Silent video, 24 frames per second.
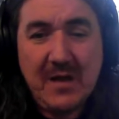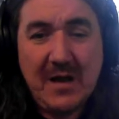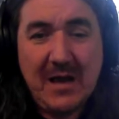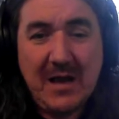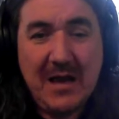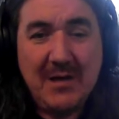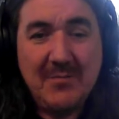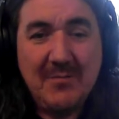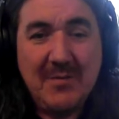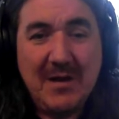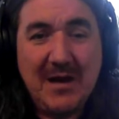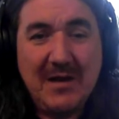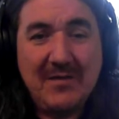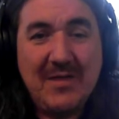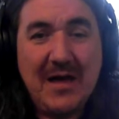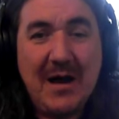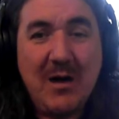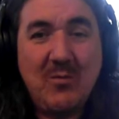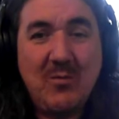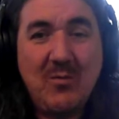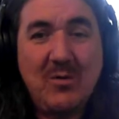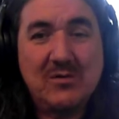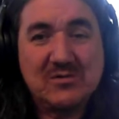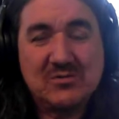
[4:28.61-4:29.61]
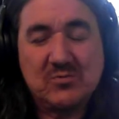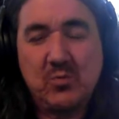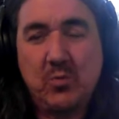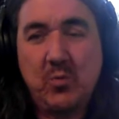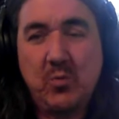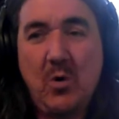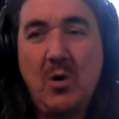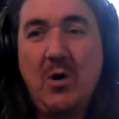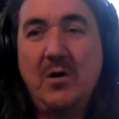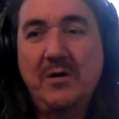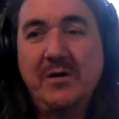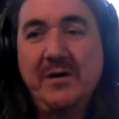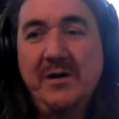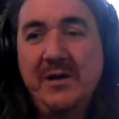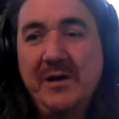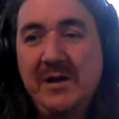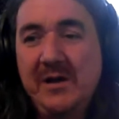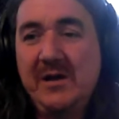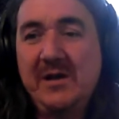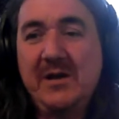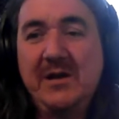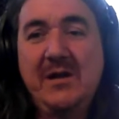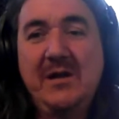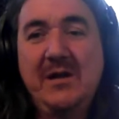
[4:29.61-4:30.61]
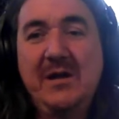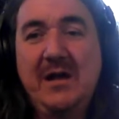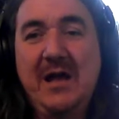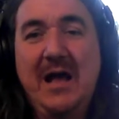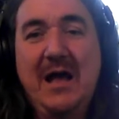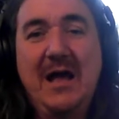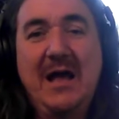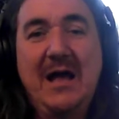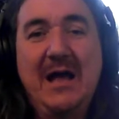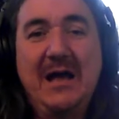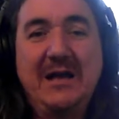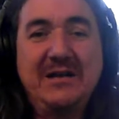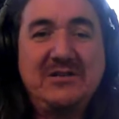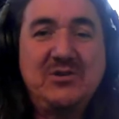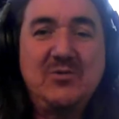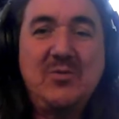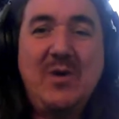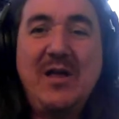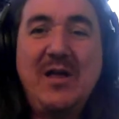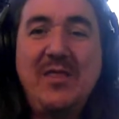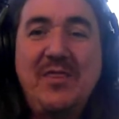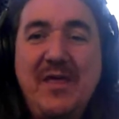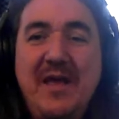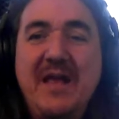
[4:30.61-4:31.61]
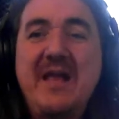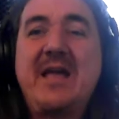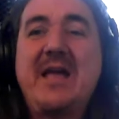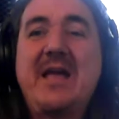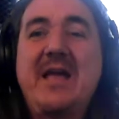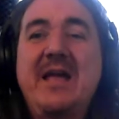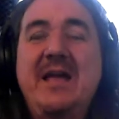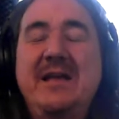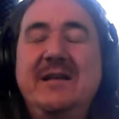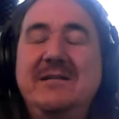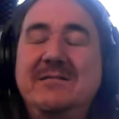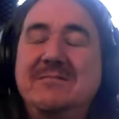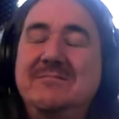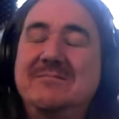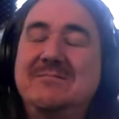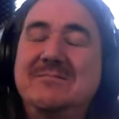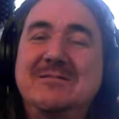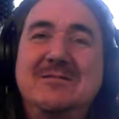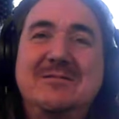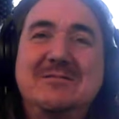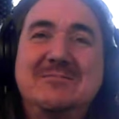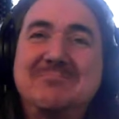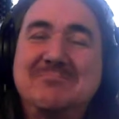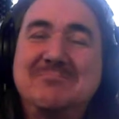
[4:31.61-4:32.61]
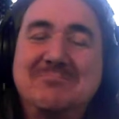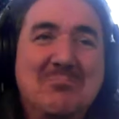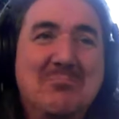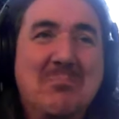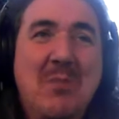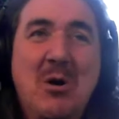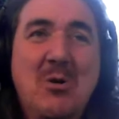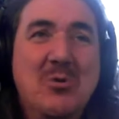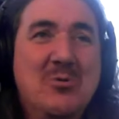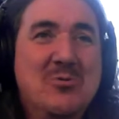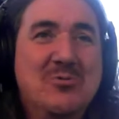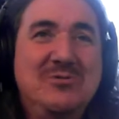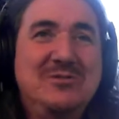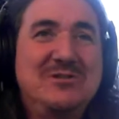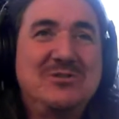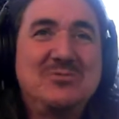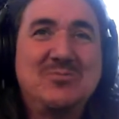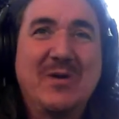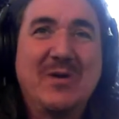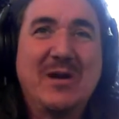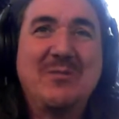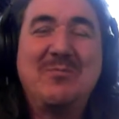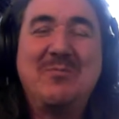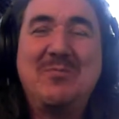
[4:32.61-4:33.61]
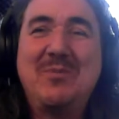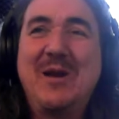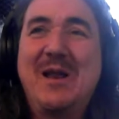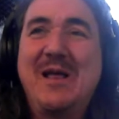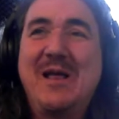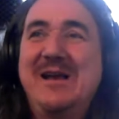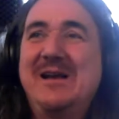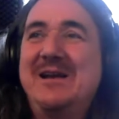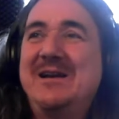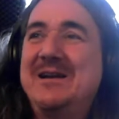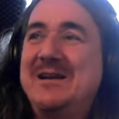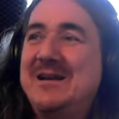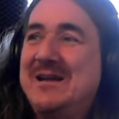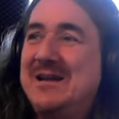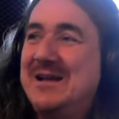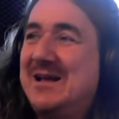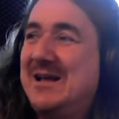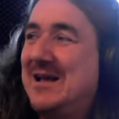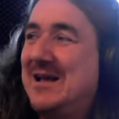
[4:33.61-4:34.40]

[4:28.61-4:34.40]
And that was, one, do I think in modes when I'm playing,